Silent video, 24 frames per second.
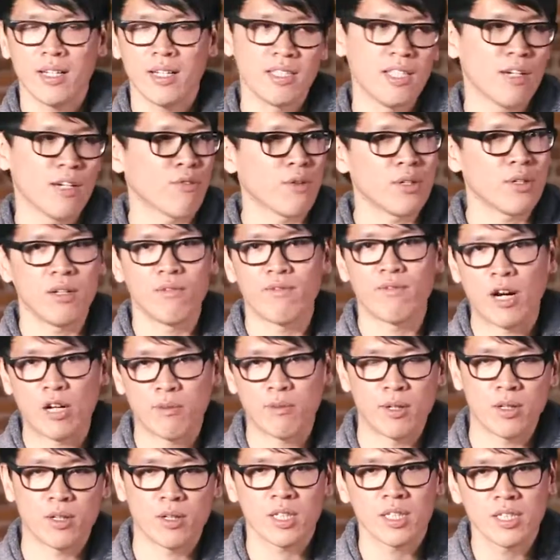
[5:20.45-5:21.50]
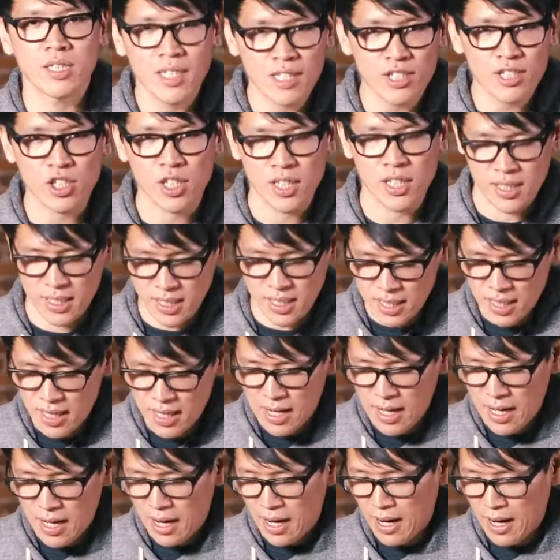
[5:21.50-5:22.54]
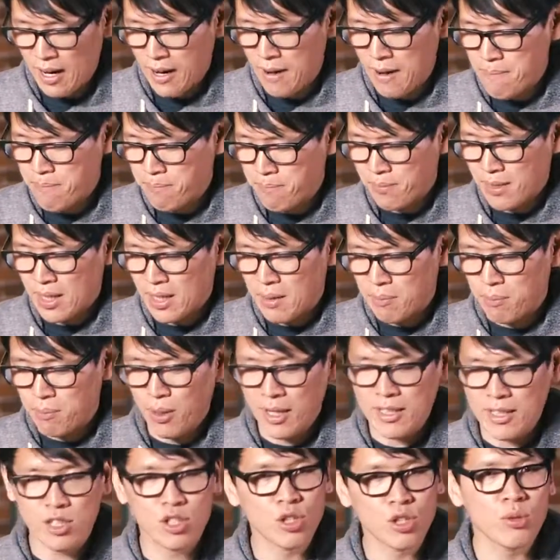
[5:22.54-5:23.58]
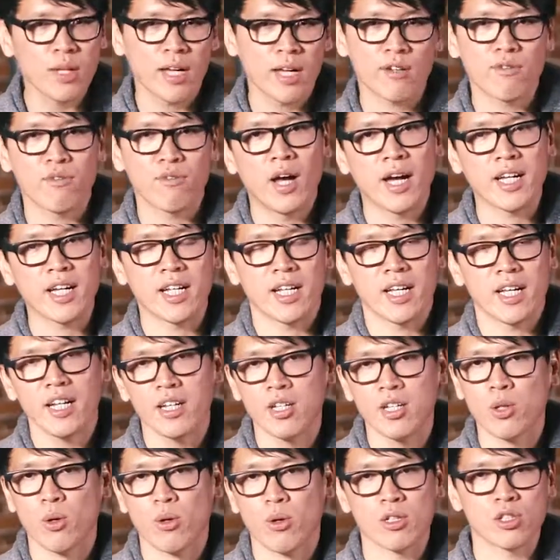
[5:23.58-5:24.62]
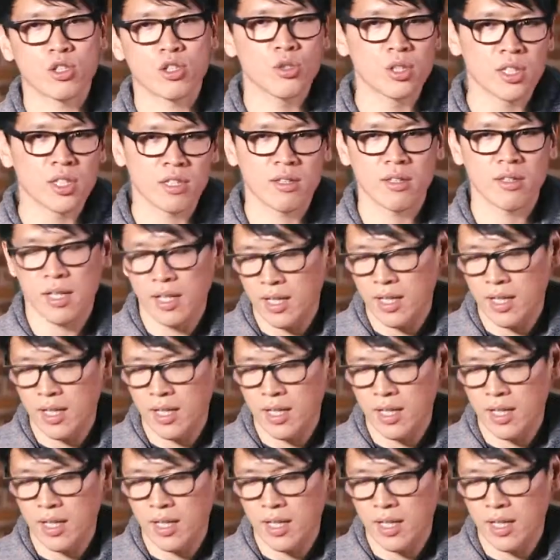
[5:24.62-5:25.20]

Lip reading: different environmental conditions. But I do like flying it indoors, using